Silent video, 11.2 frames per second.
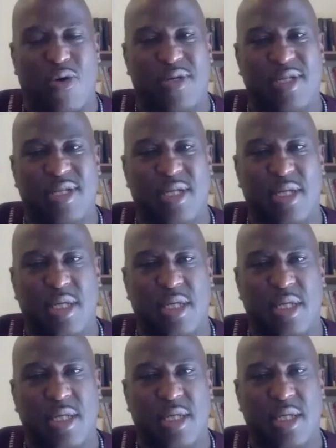Native
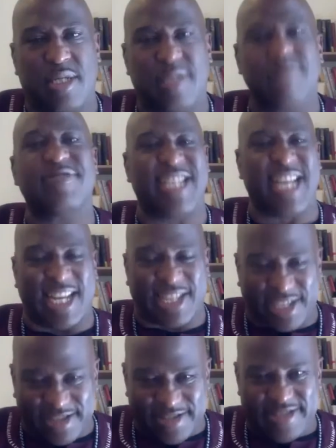Son,
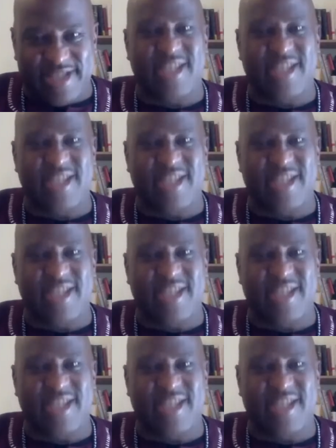Malcolm X on